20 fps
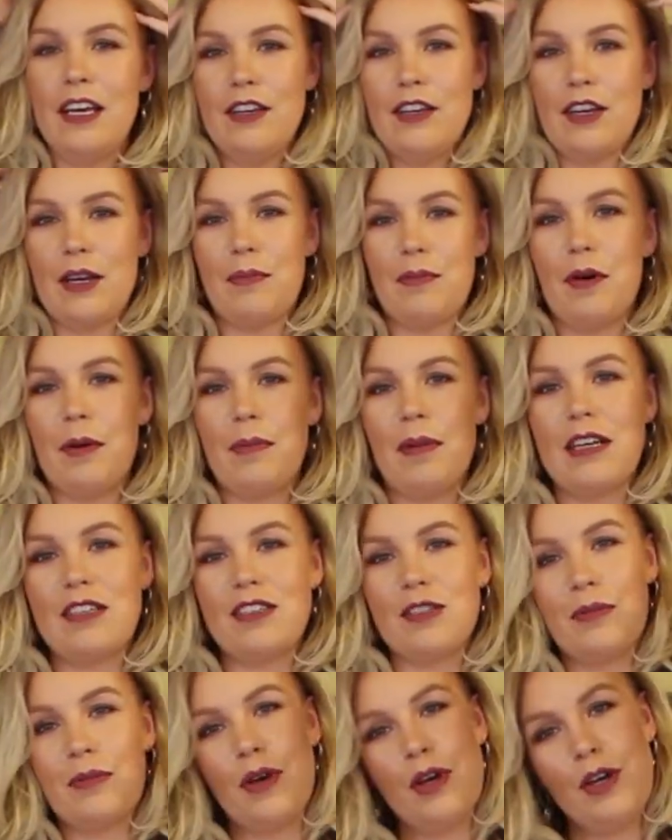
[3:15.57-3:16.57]
You could pop like
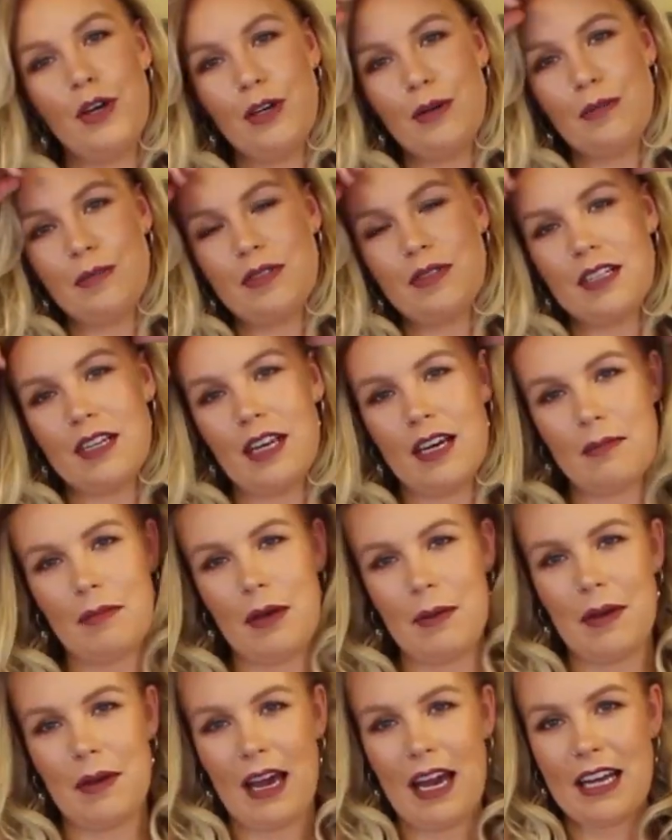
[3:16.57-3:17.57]
some hoops and like
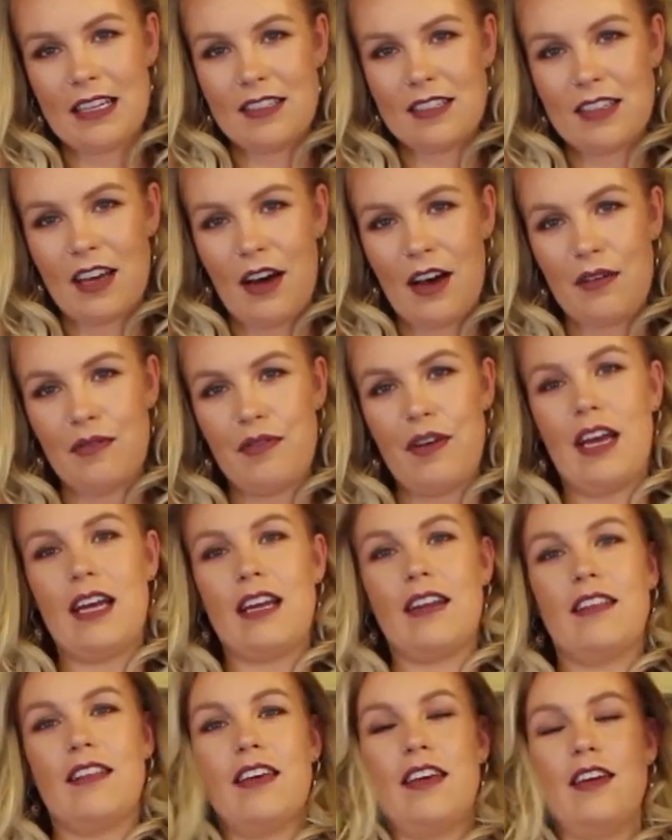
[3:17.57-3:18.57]
maybe a headscarf
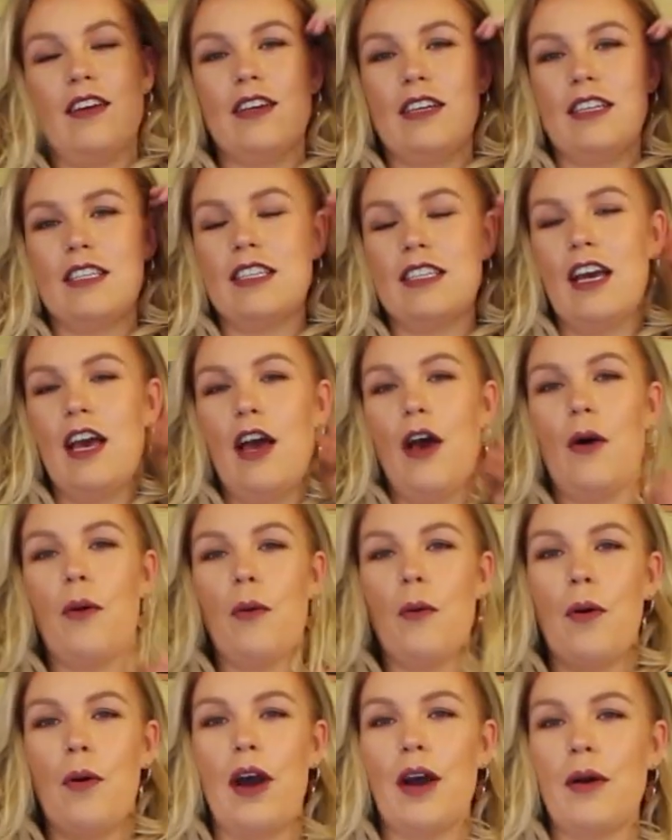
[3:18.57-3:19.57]
in. I think you could
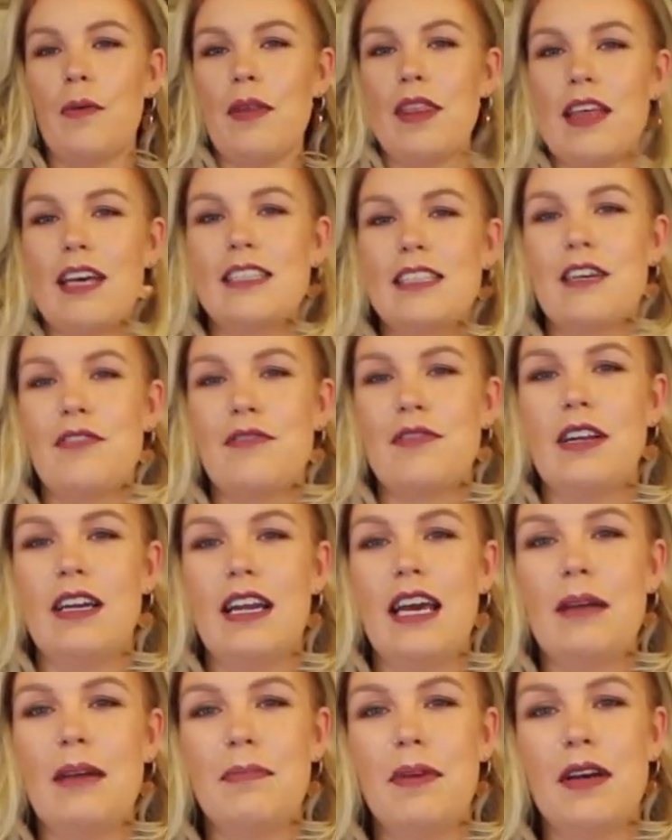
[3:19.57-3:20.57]
work with it
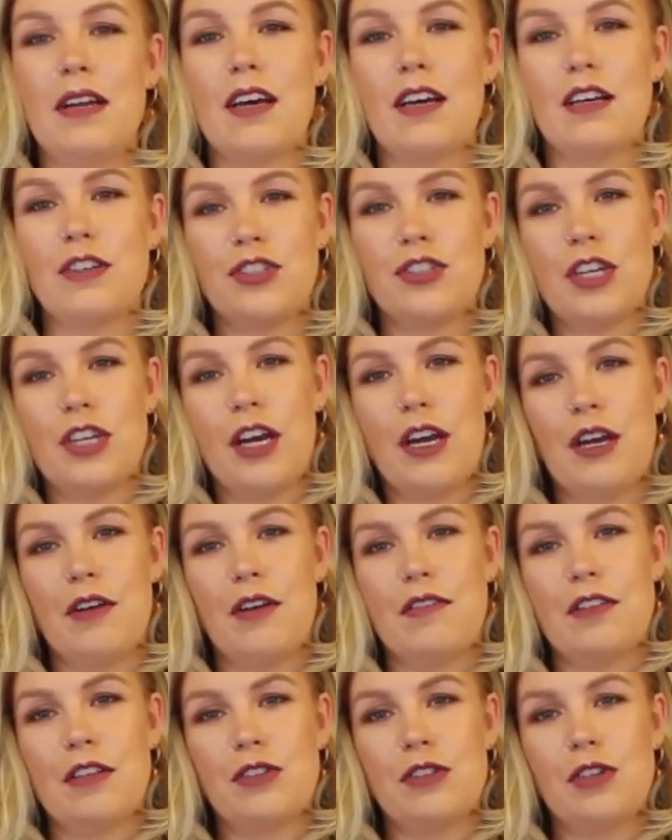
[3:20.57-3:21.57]
definitely and put like a shirt
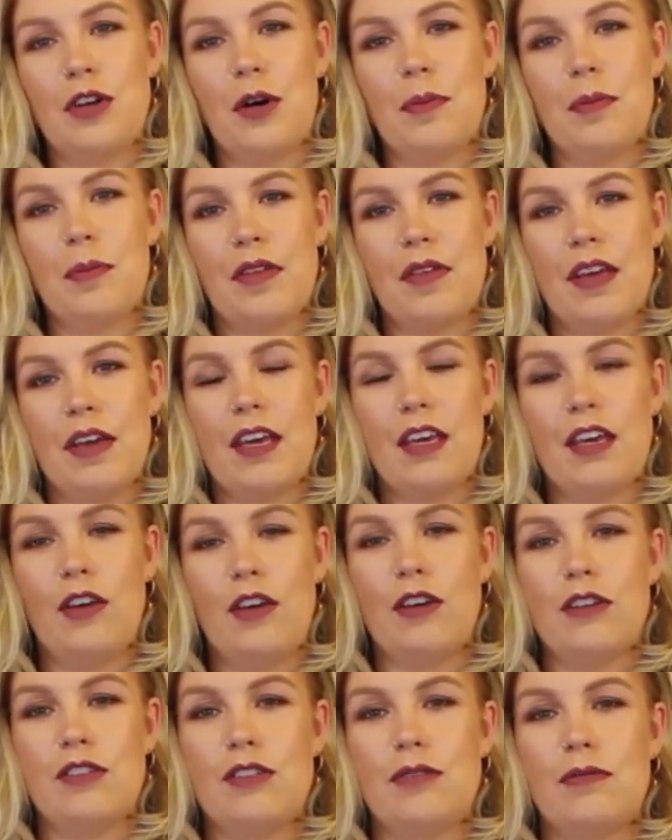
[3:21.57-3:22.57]
over the top. I think you
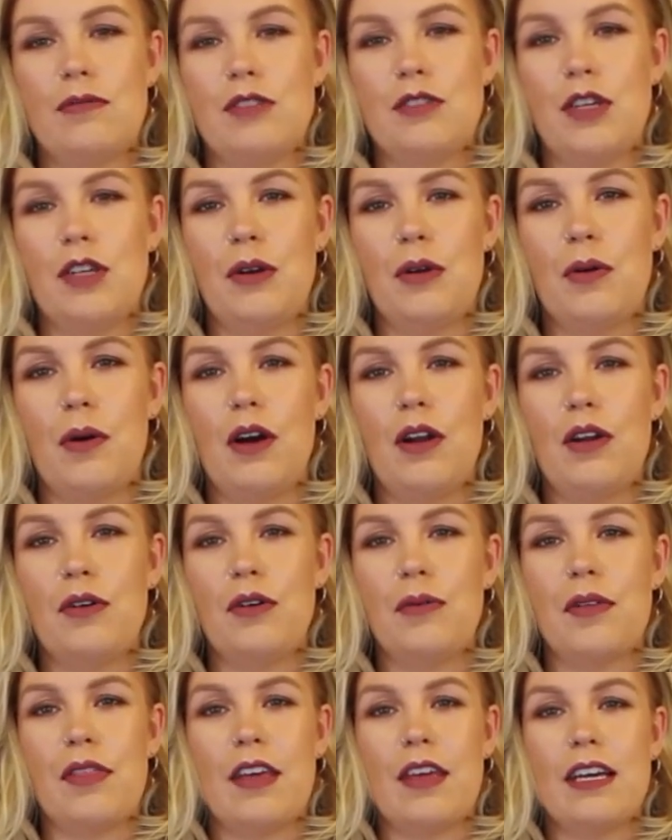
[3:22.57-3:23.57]
could do quite a
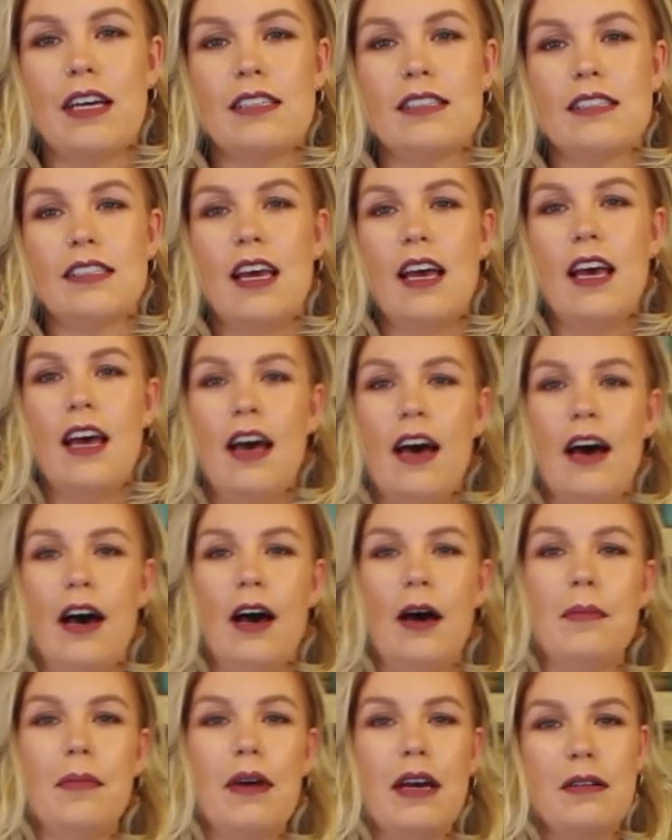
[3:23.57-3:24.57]
lot with this,
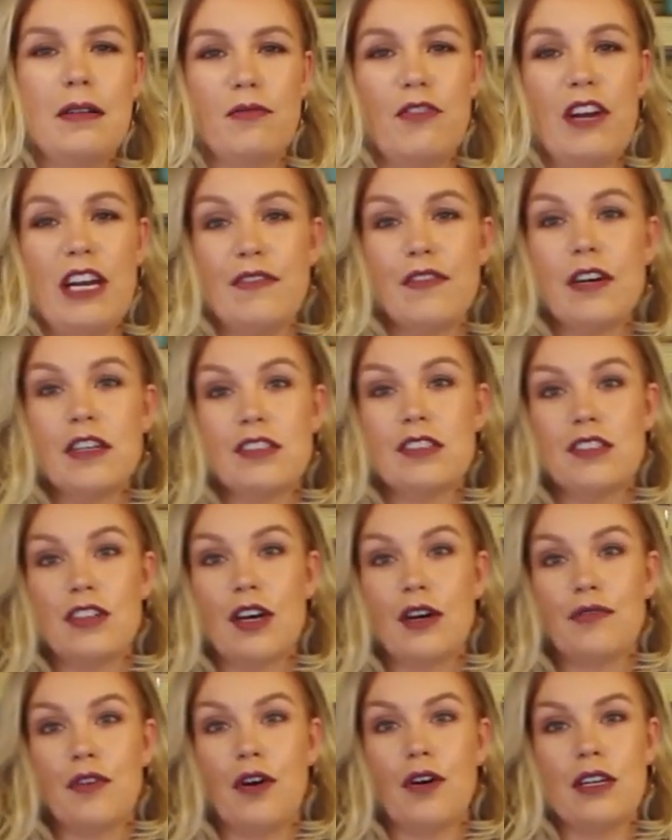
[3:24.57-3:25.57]
and really
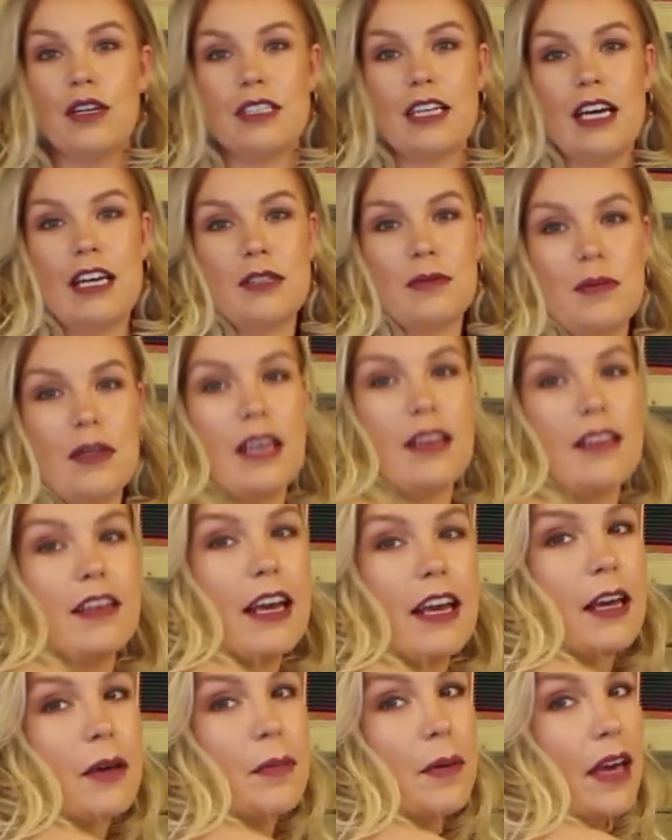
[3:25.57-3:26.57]
versatile for holiday as well, I
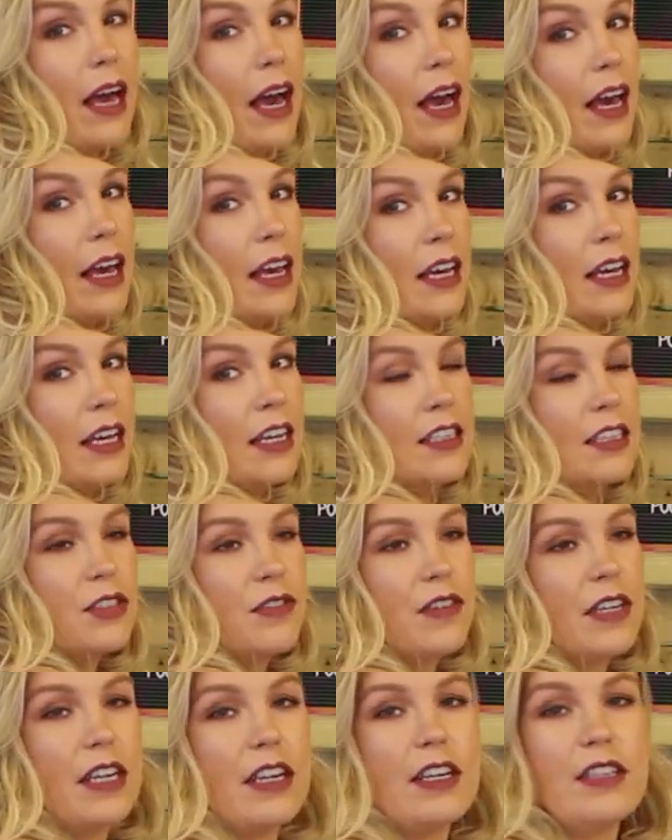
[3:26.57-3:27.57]
think. But yeah, it is a
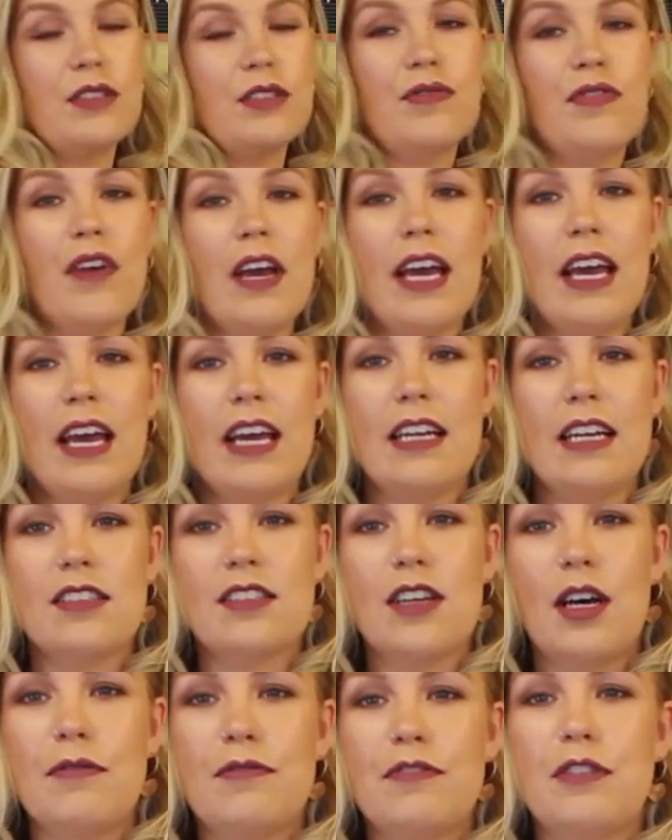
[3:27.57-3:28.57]
really nice fit and it's
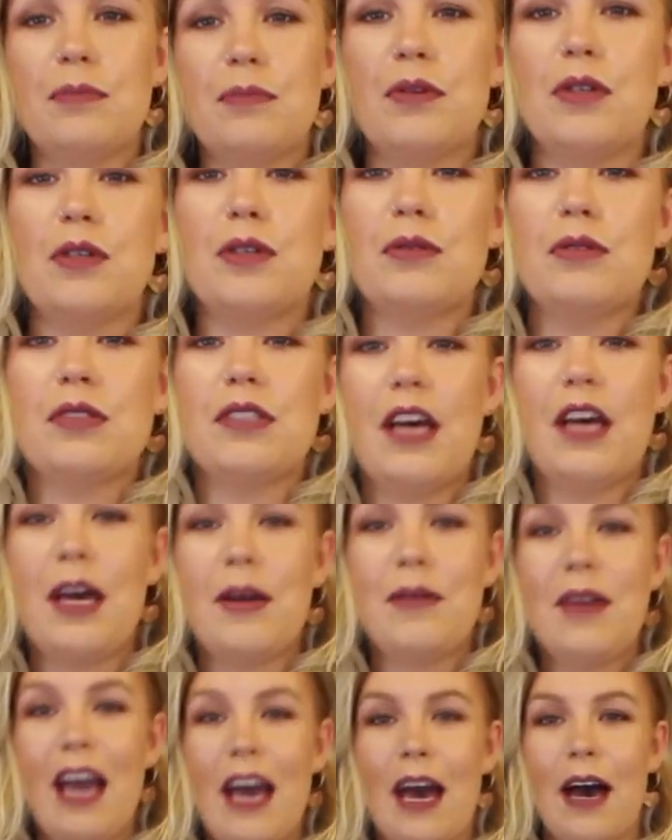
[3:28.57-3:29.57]
comfortable. So
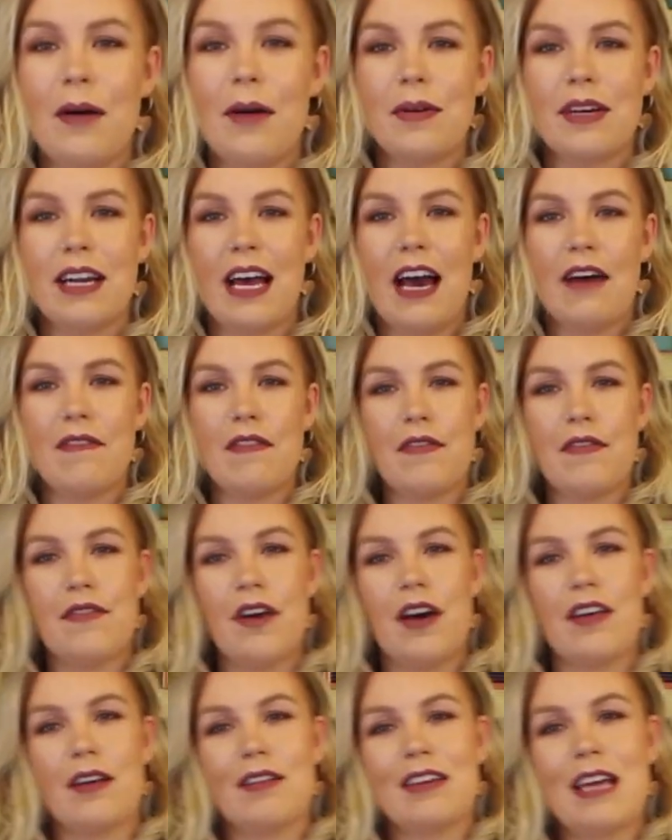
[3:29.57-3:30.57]
yeah, I'm gonna have a
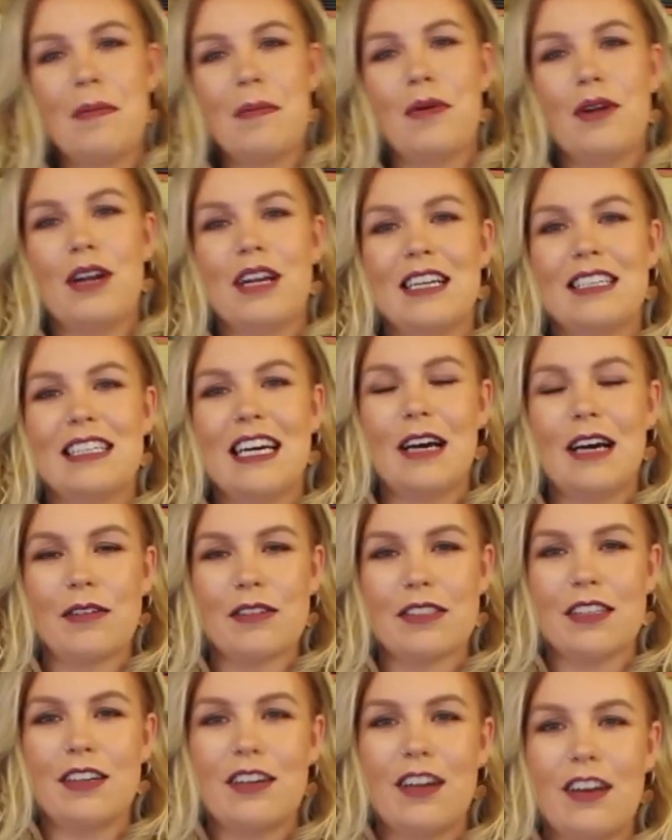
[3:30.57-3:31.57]
further, I keep pulling it down
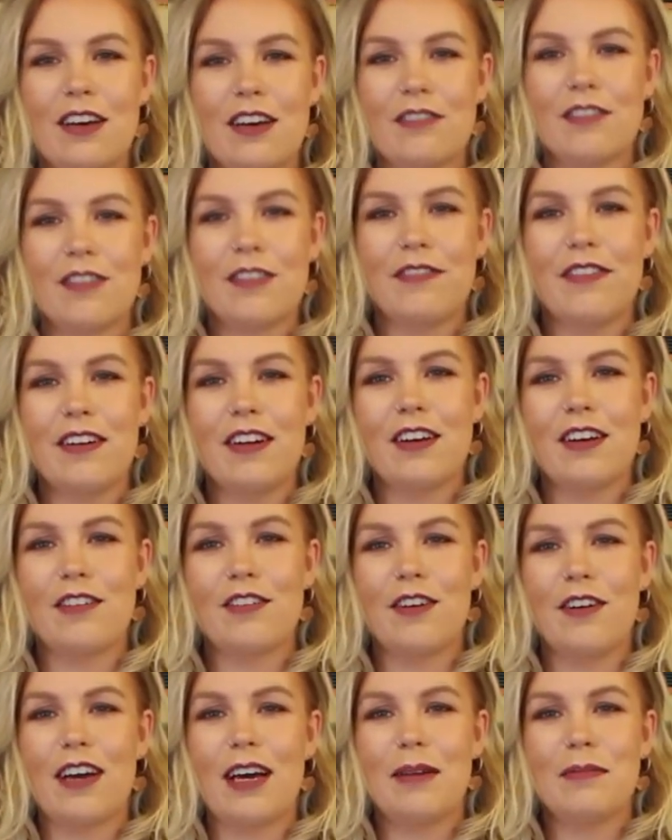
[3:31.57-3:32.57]
because I feel like I've
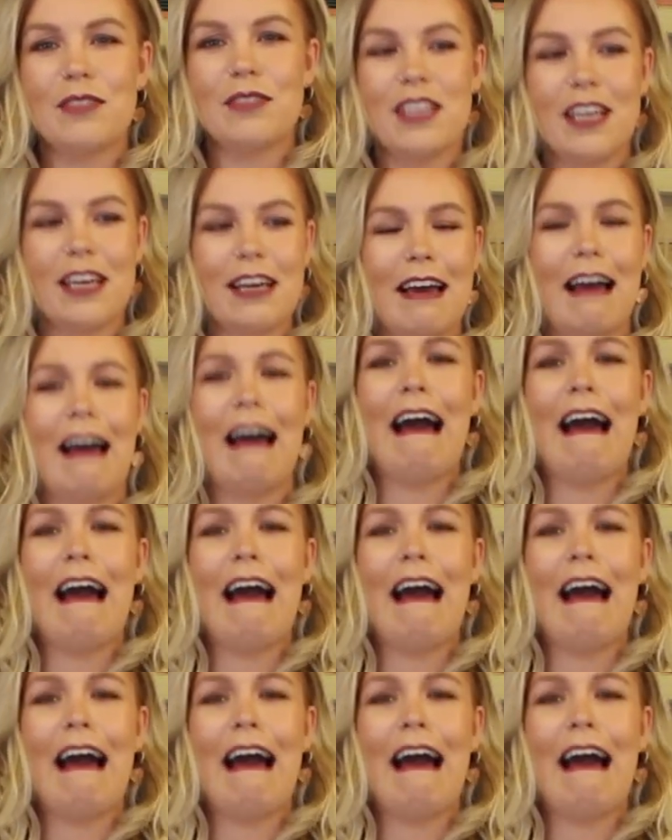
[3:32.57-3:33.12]
got a camel toe.